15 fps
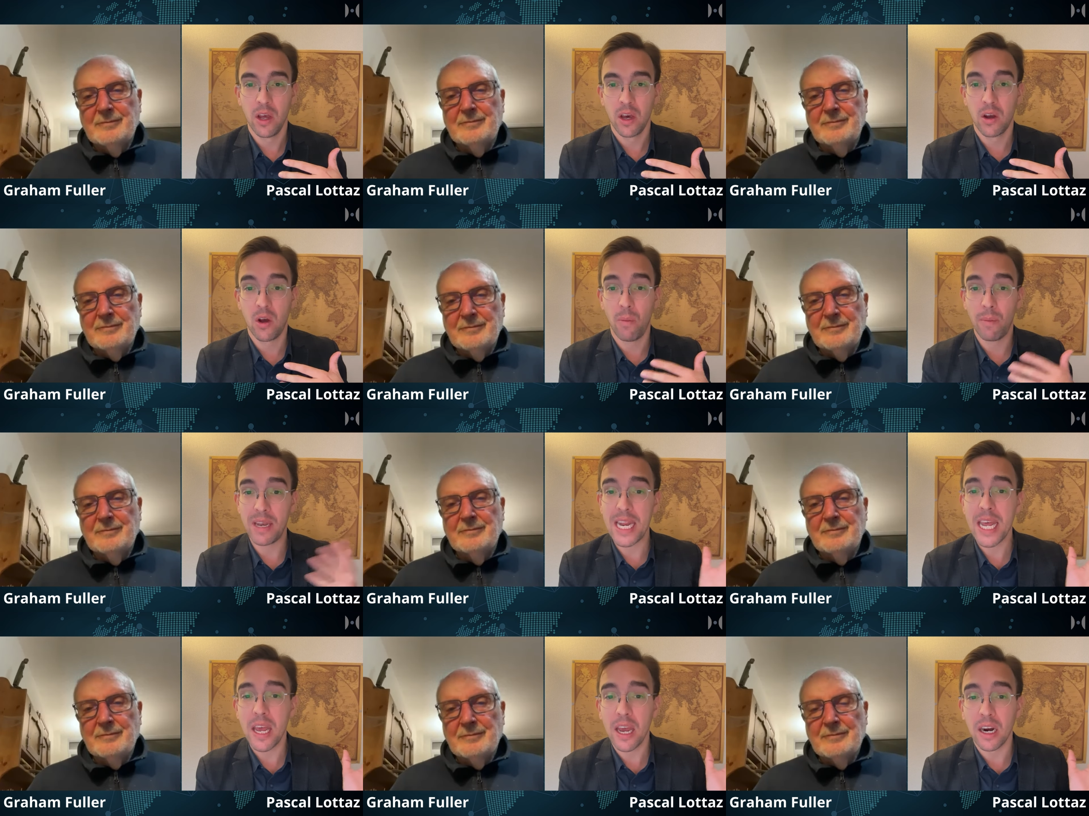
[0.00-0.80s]

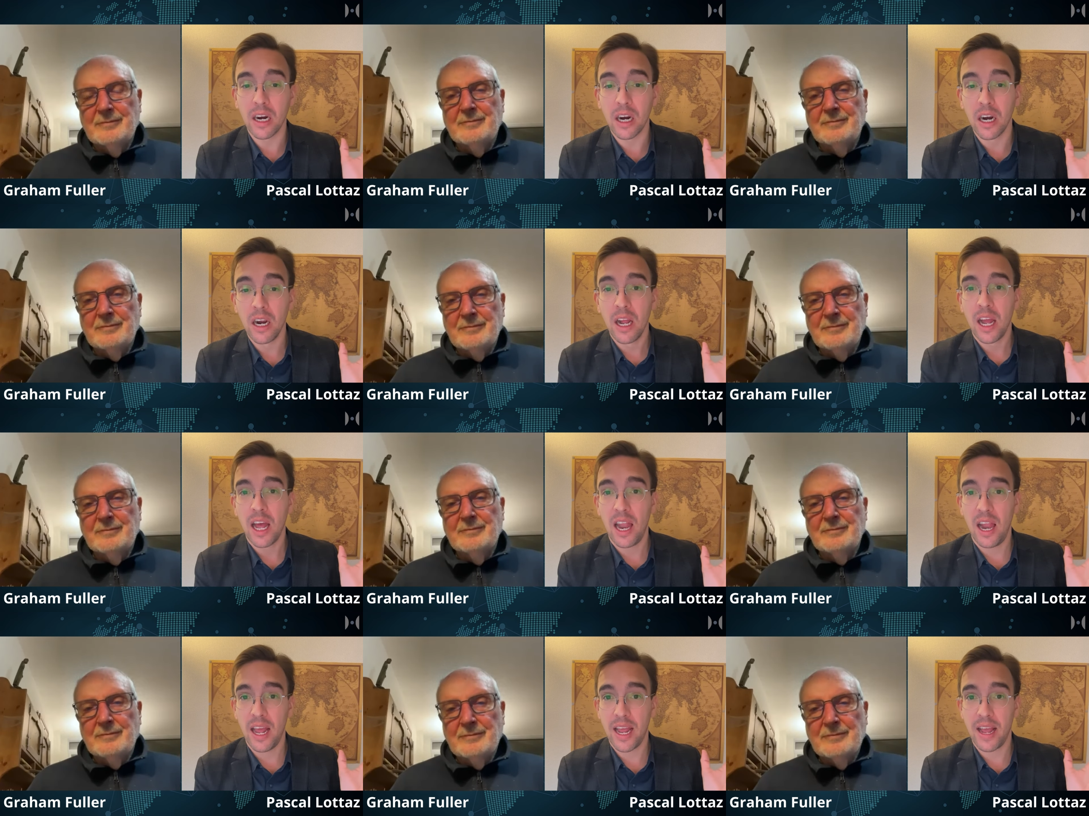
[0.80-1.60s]
Speaker 1: commandeer
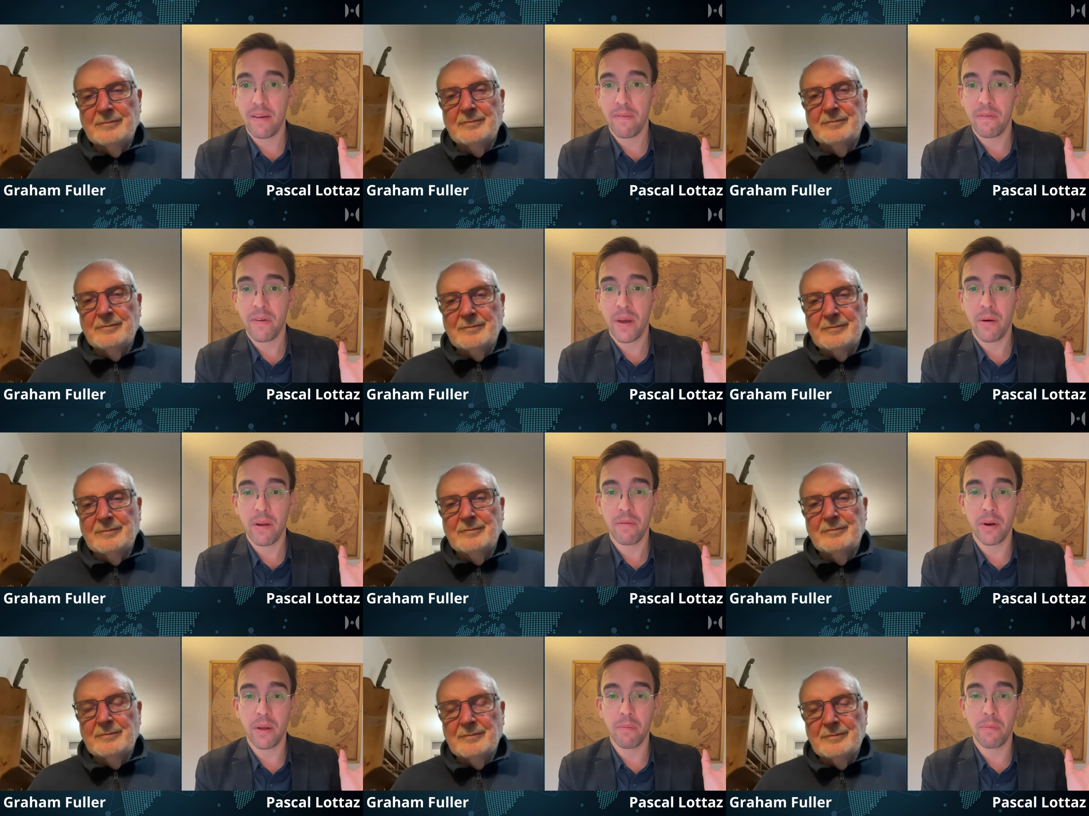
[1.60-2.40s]
like very,
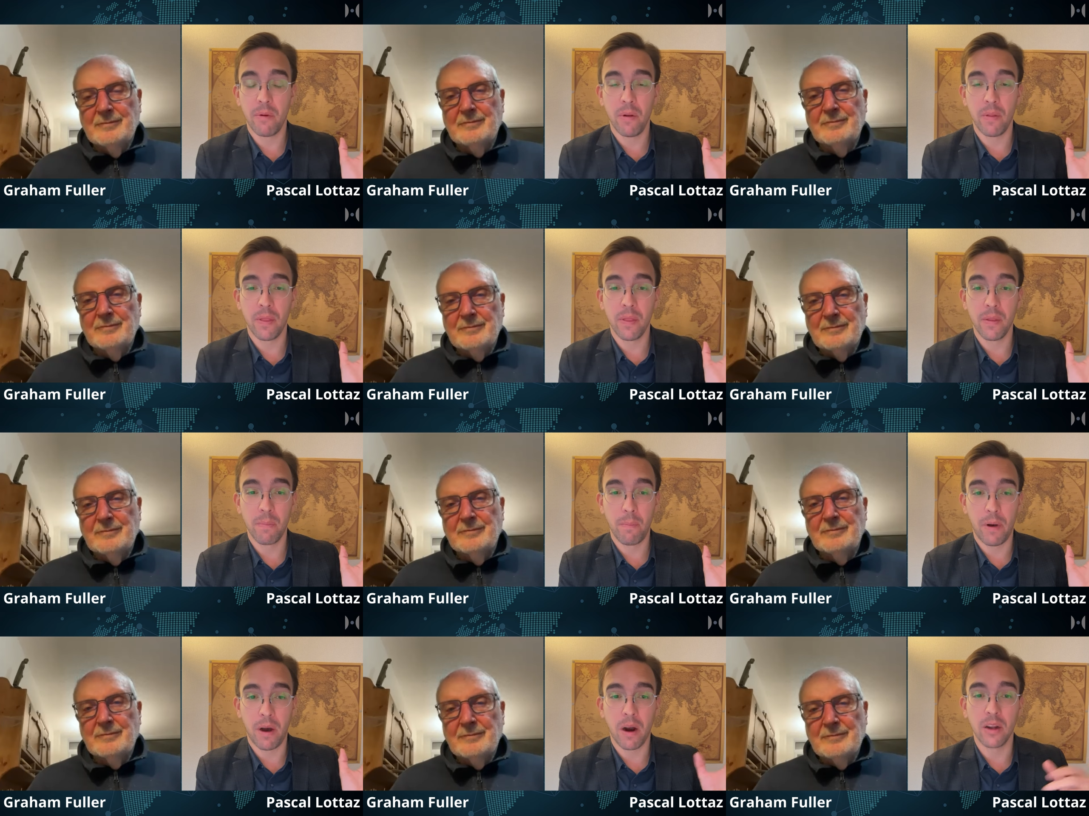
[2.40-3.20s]
very
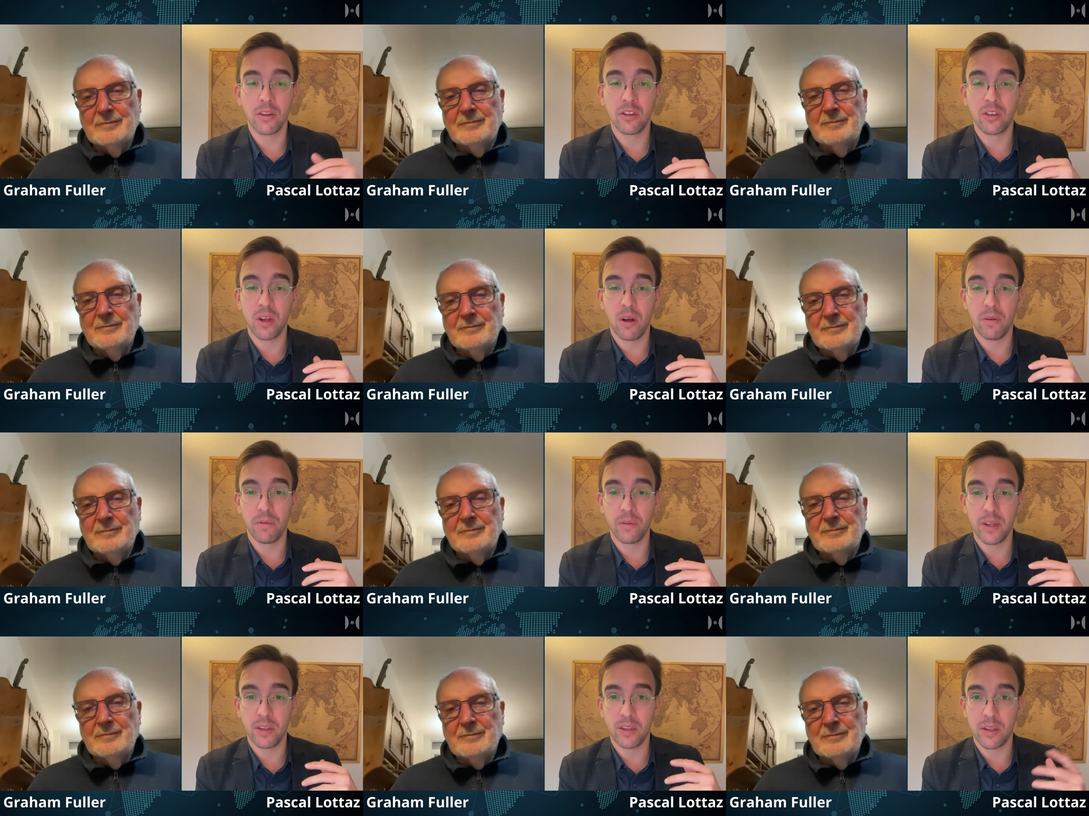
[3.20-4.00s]
important parts
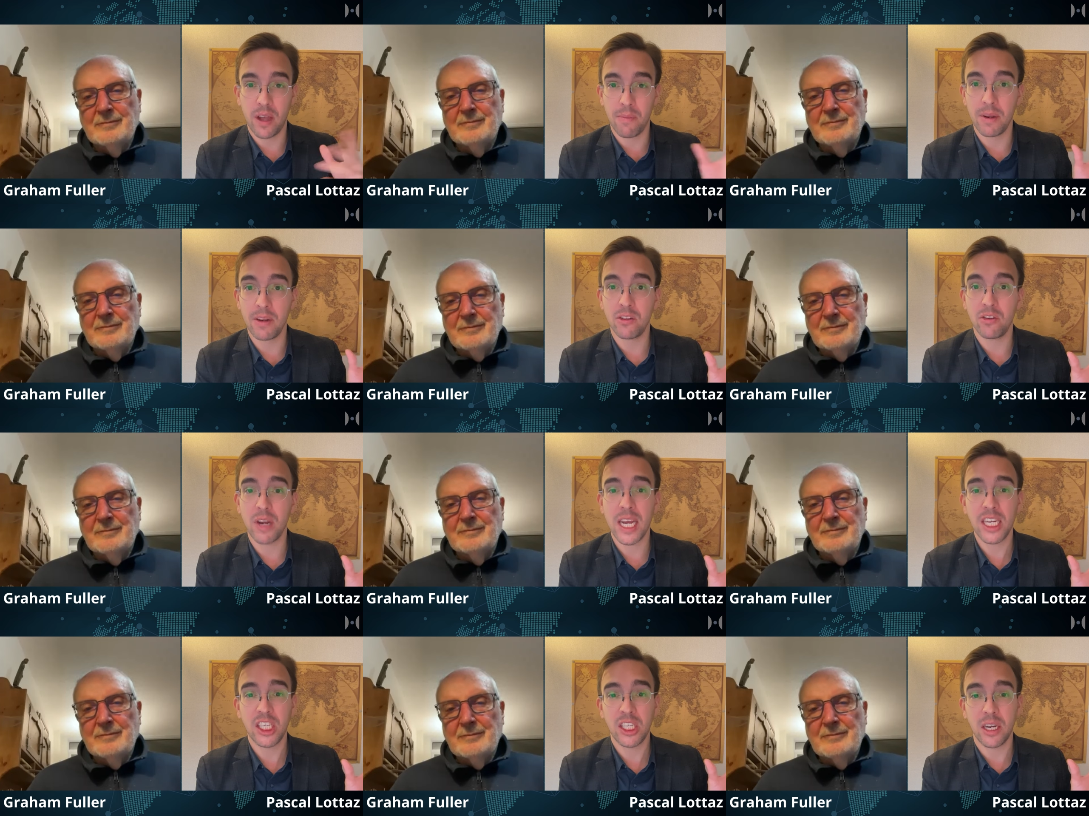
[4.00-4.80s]
of this
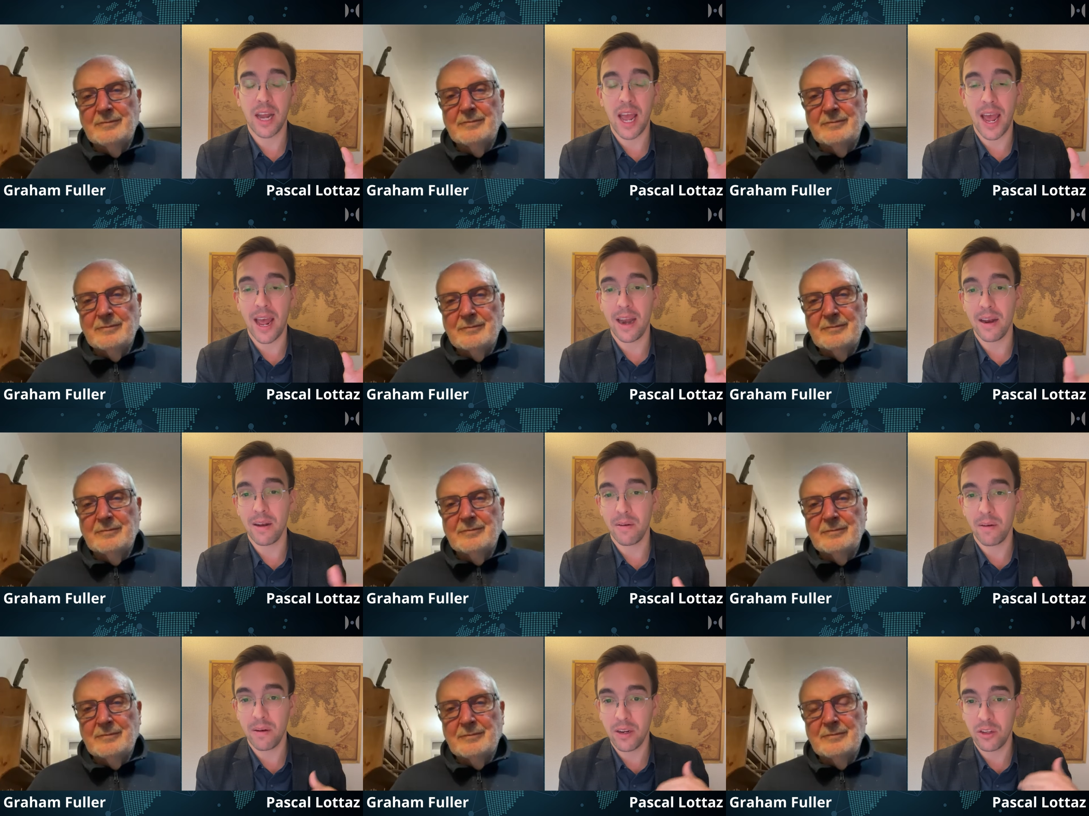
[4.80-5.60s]
administration. And
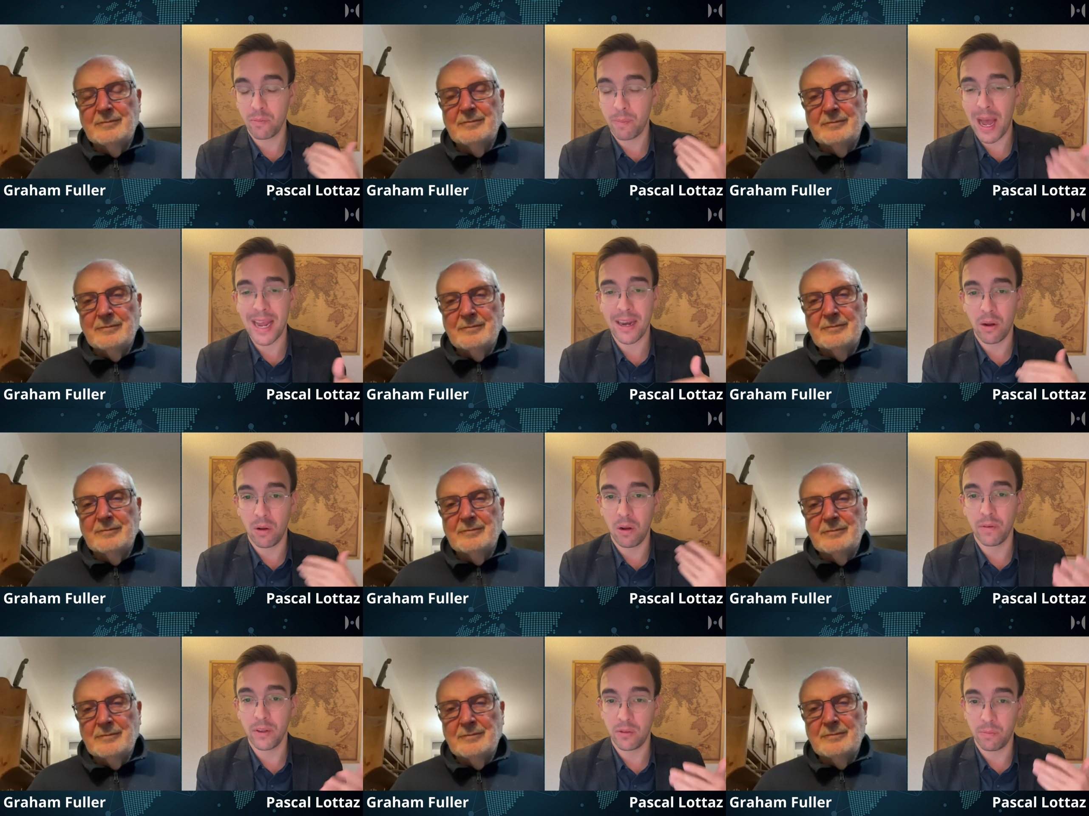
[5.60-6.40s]
despite
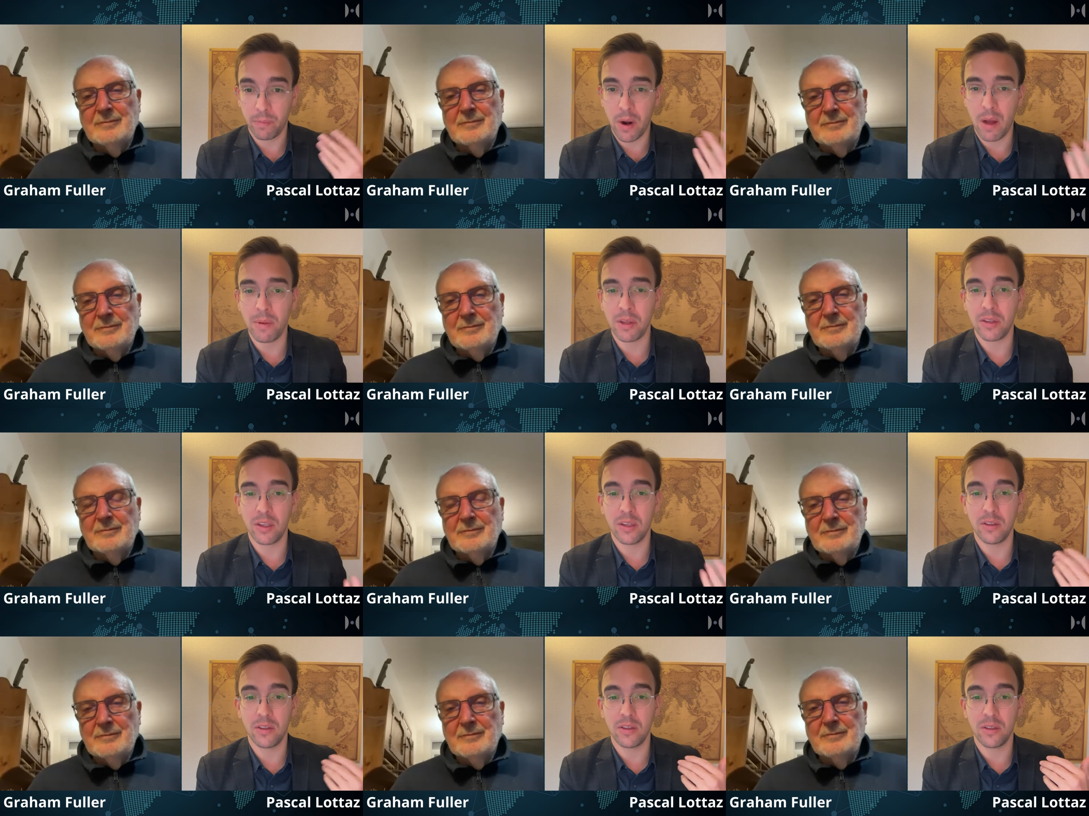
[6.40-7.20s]
all of his
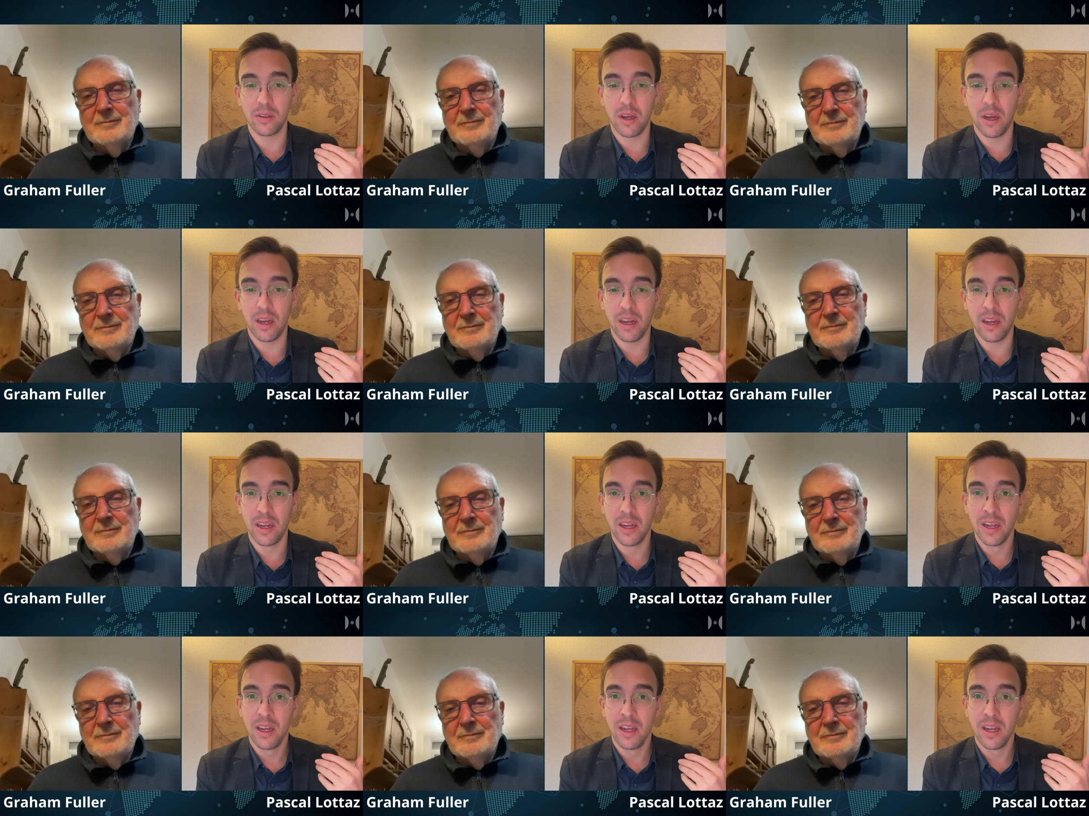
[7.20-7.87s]
promises, uh,